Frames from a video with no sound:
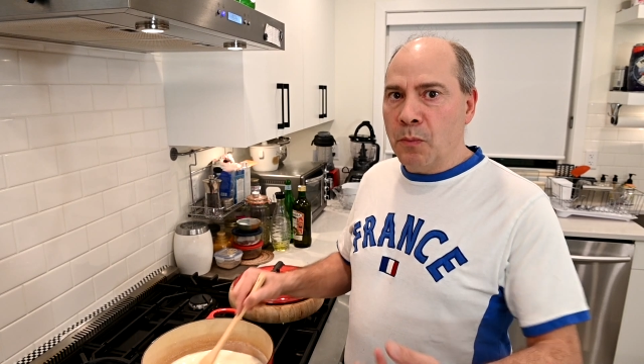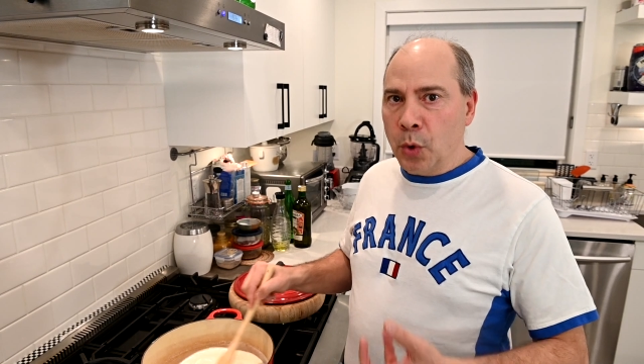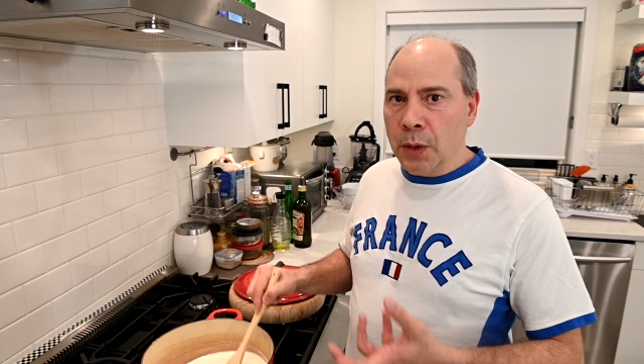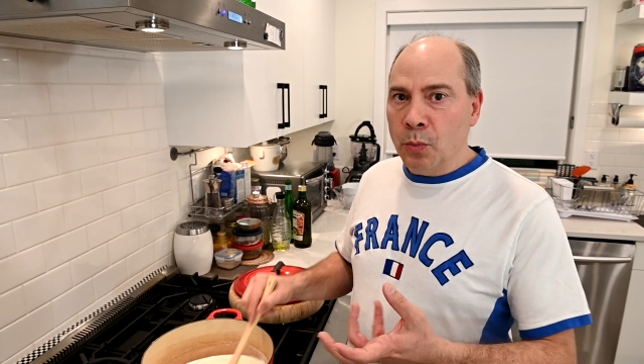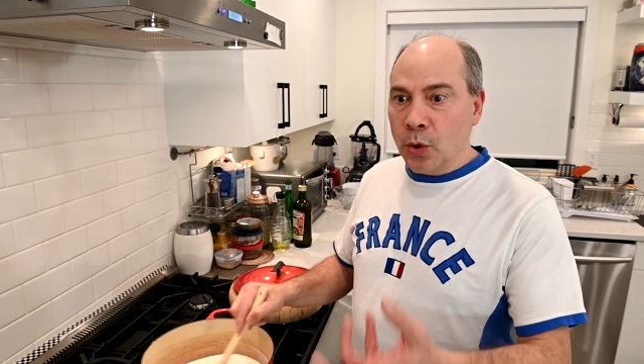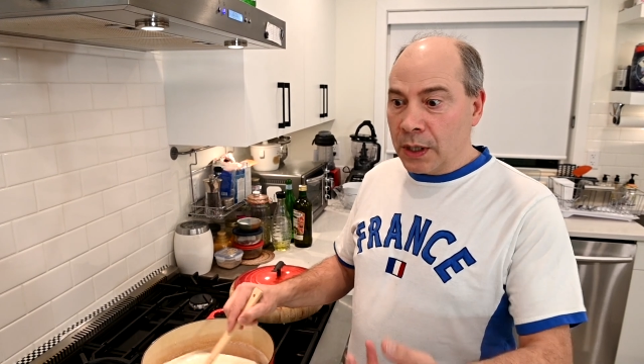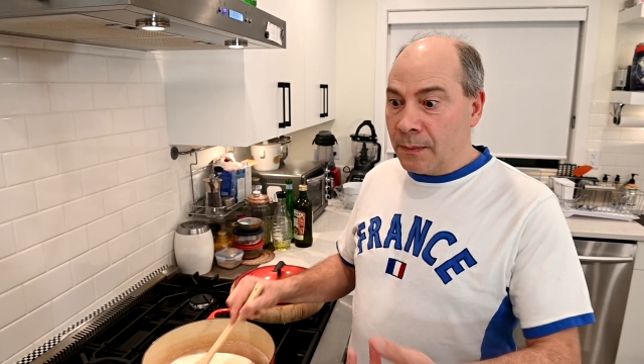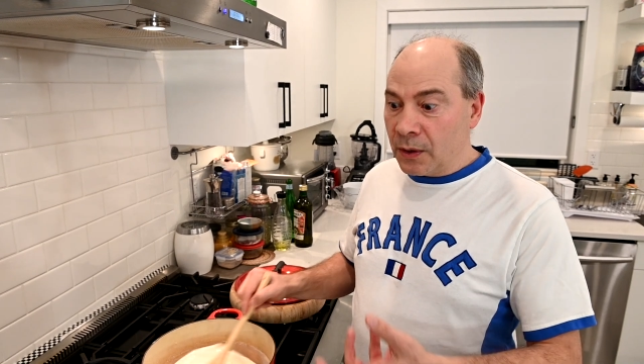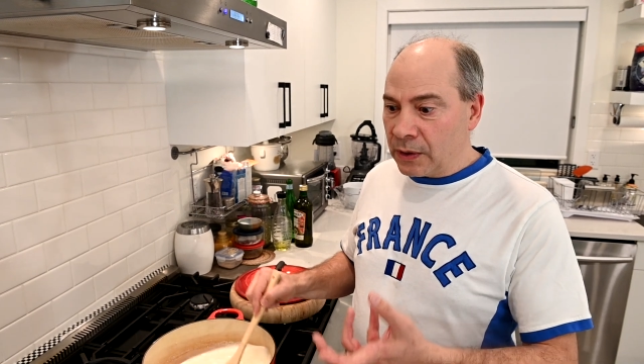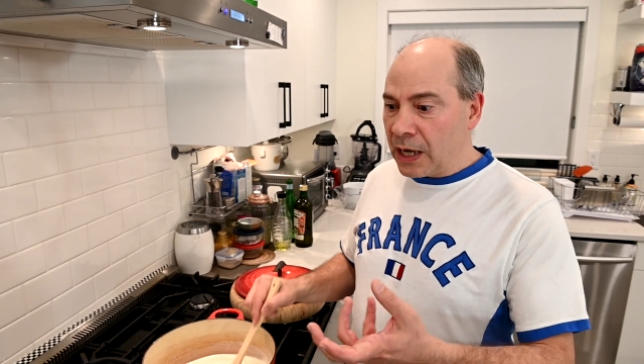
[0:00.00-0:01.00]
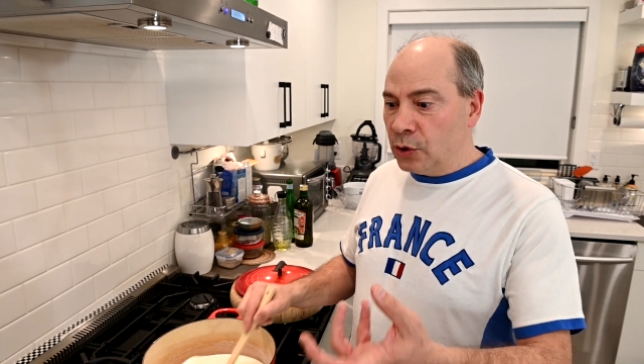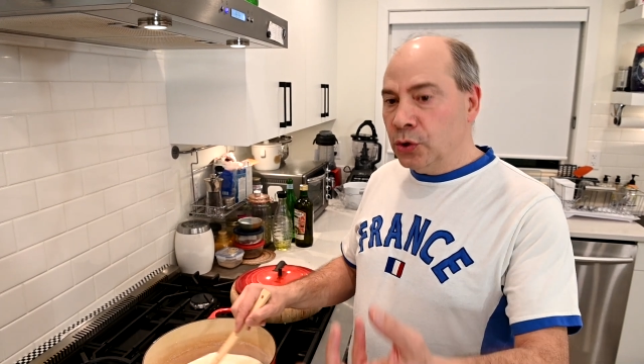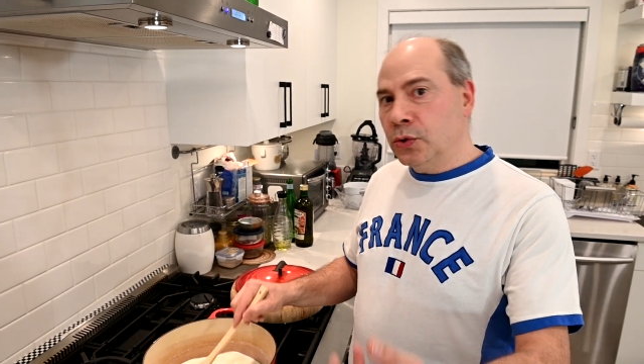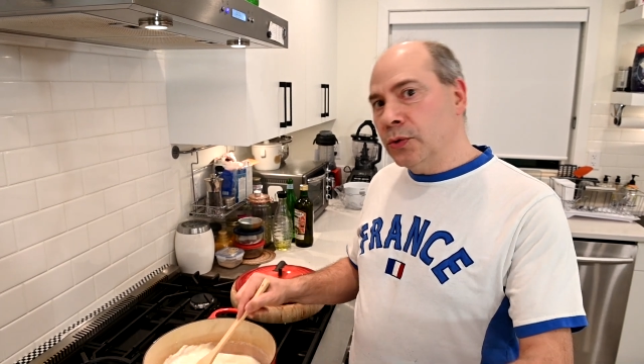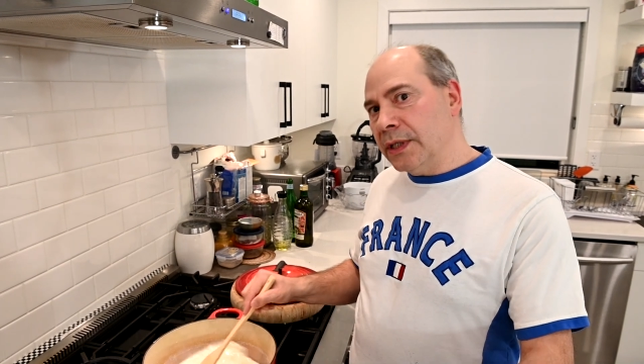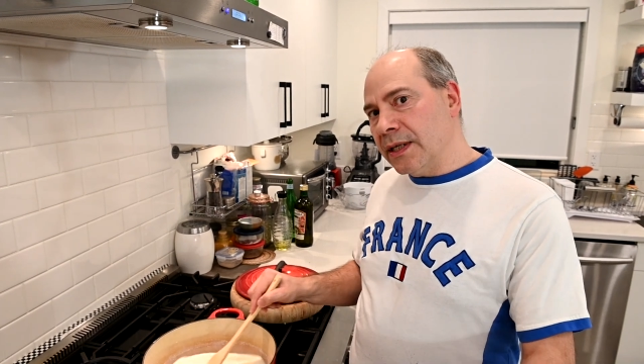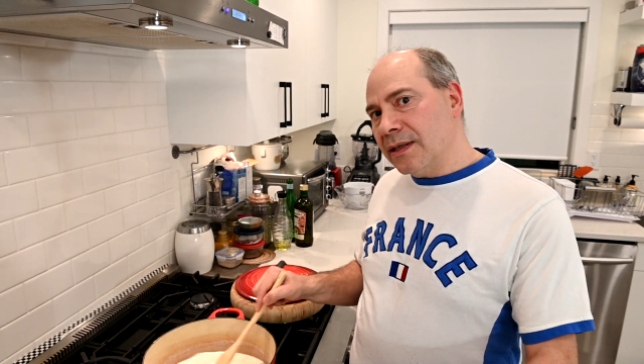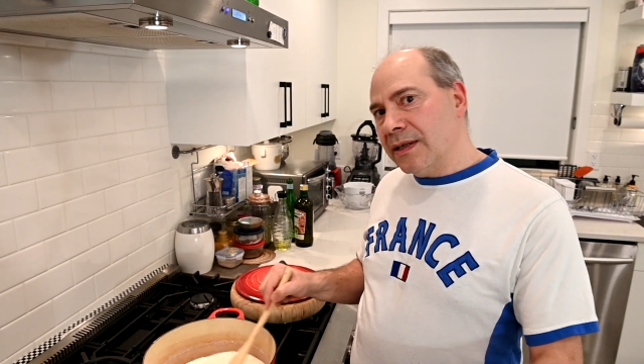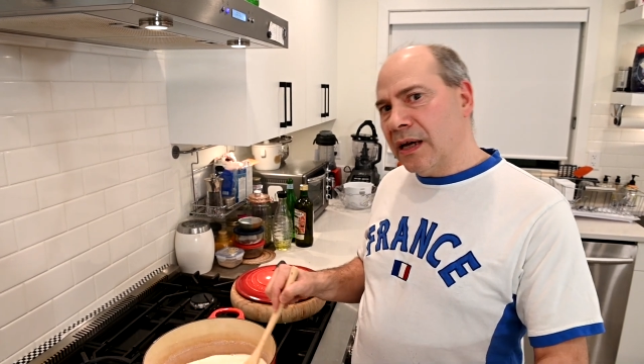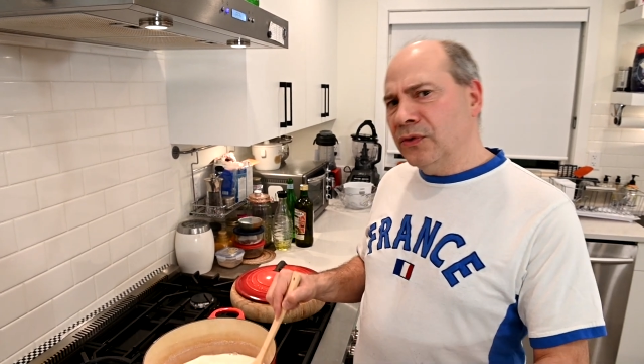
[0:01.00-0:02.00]
more and more about how you do
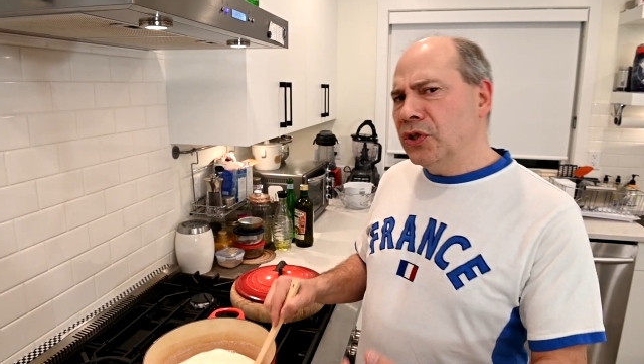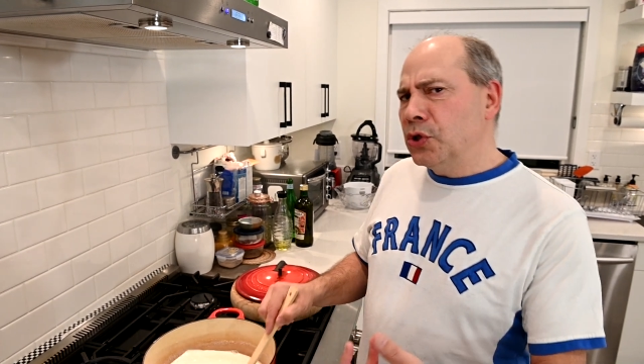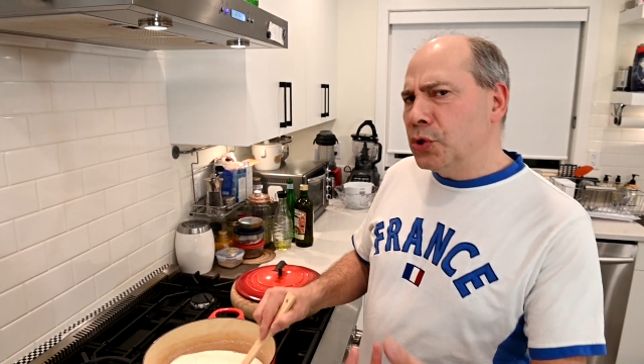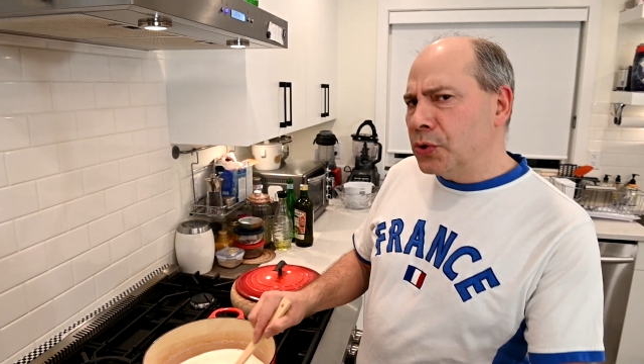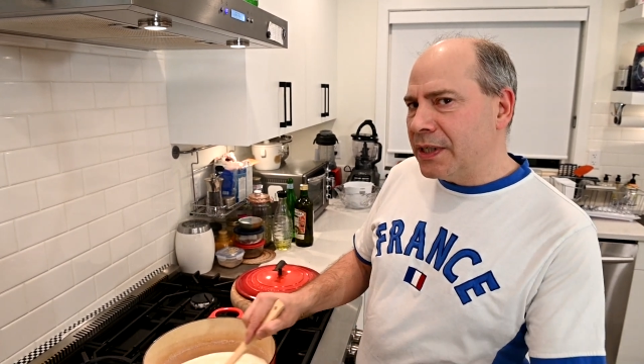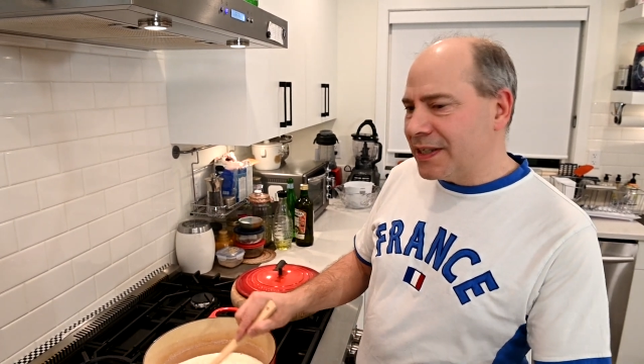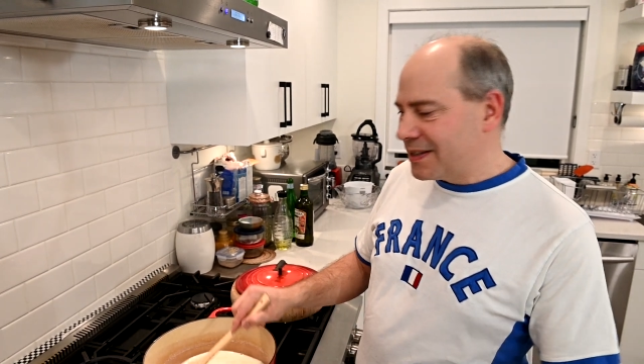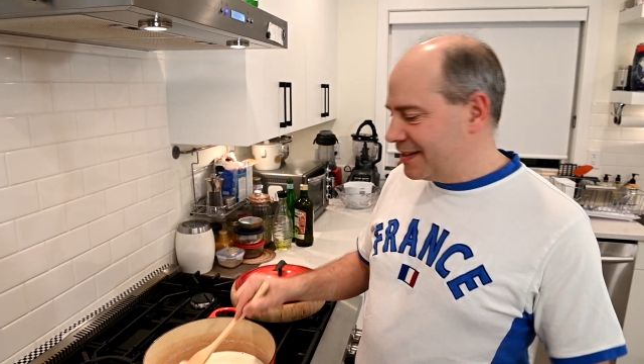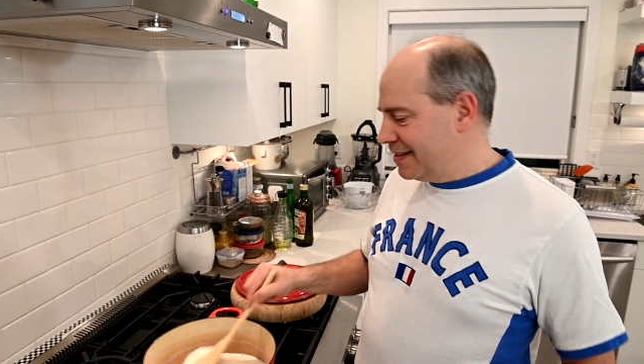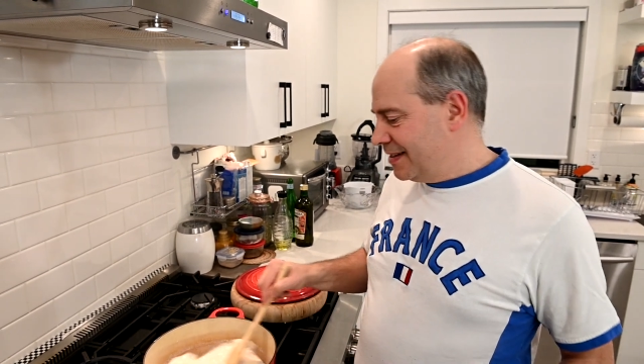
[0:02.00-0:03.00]
this. How did you do this?